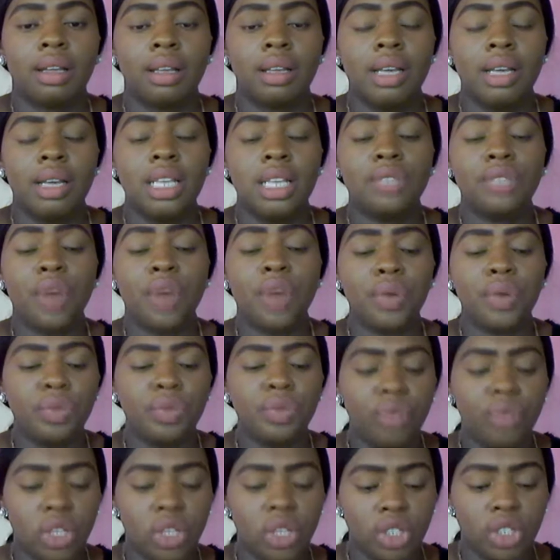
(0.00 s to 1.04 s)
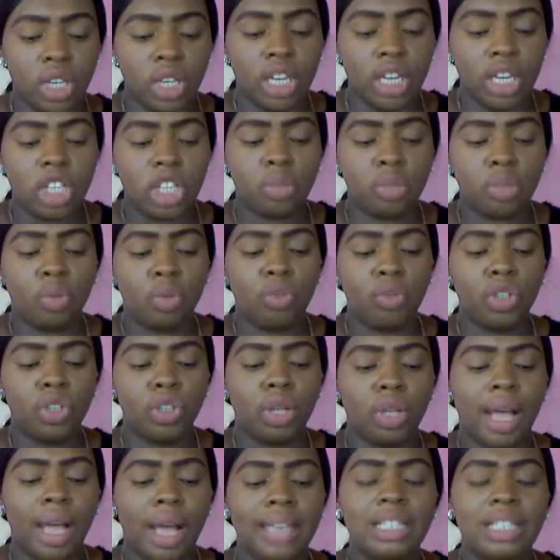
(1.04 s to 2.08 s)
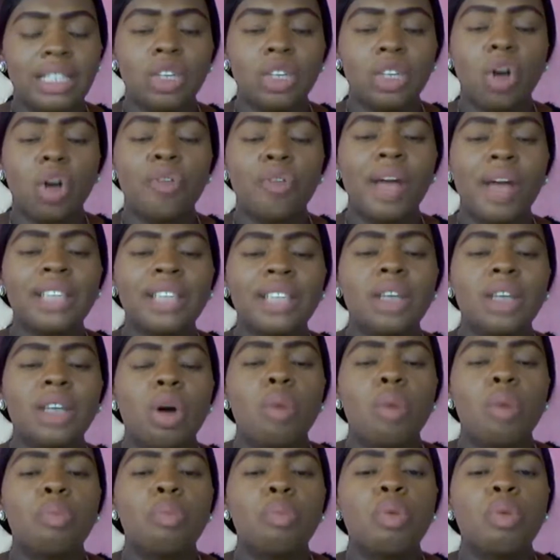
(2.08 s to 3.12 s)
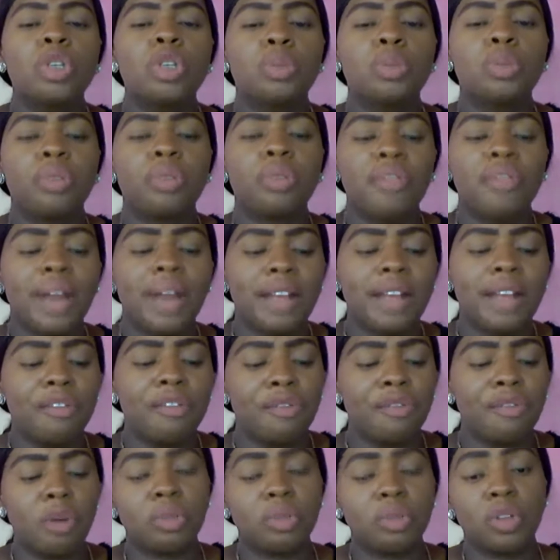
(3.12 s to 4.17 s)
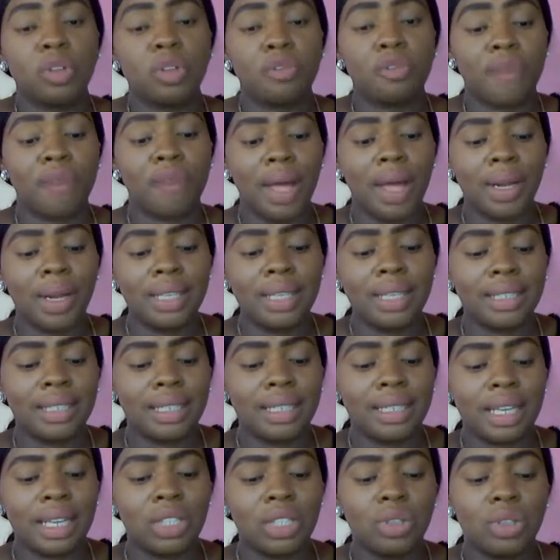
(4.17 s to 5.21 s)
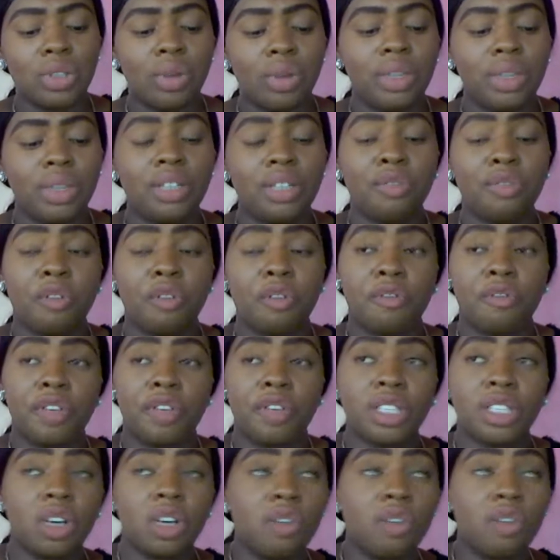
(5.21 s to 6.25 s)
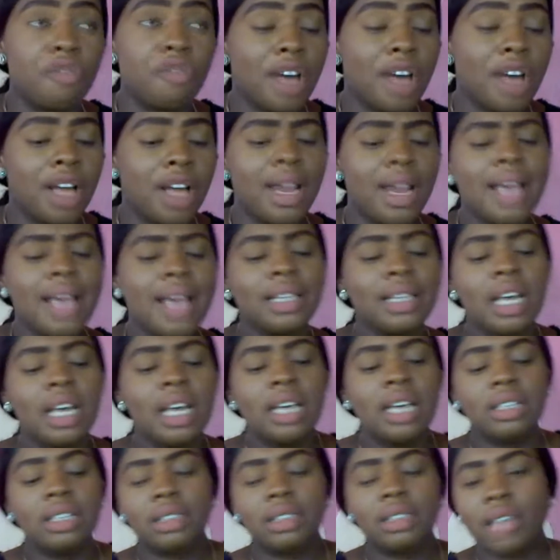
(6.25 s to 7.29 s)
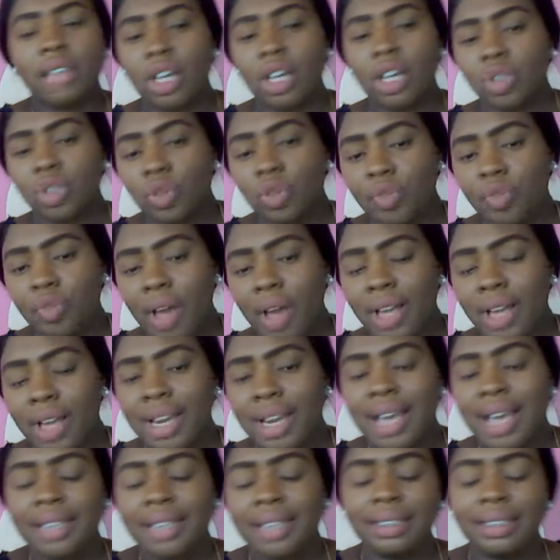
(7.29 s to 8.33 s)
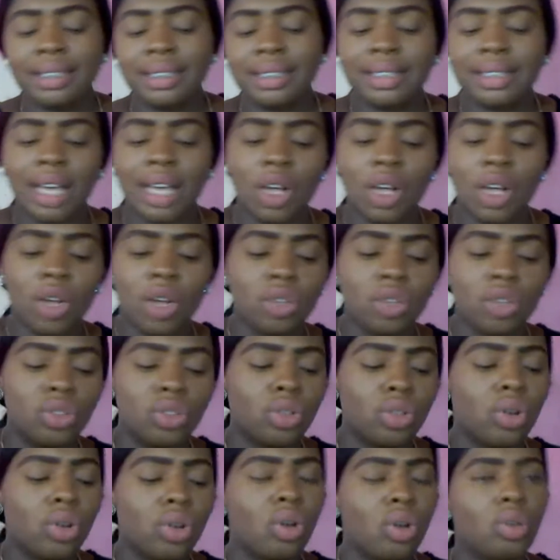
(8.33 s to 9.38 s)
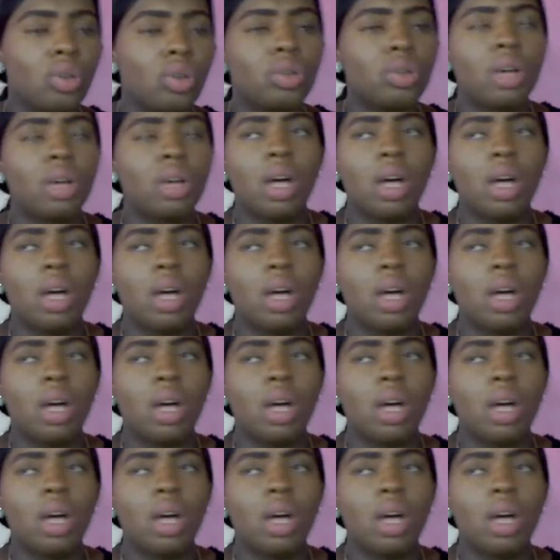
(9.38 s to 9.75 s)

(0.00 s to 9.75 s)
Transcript: is very rich in its provision and it's covered most prevalent forms of violence in Nigeria, ranging from physical violence, sexual violence, psychological